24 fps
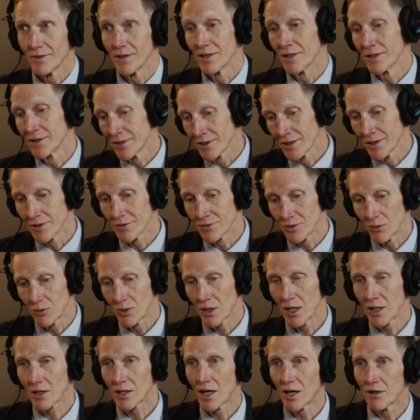And uh, so
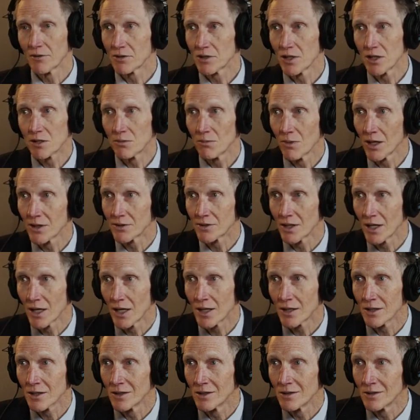we had a conversation about
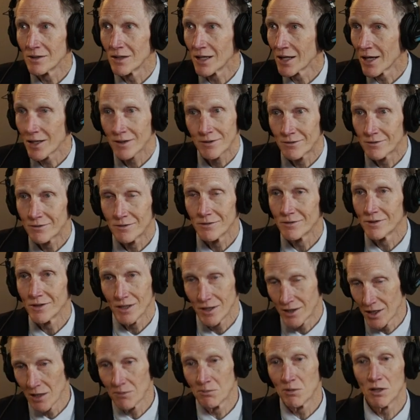that, and, and I,
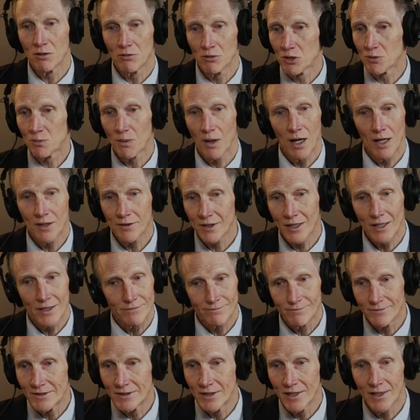he gave me a response, and I,
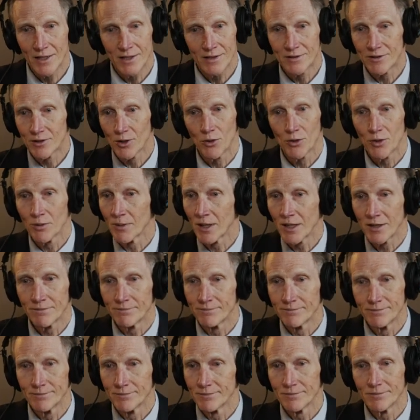and I told him I,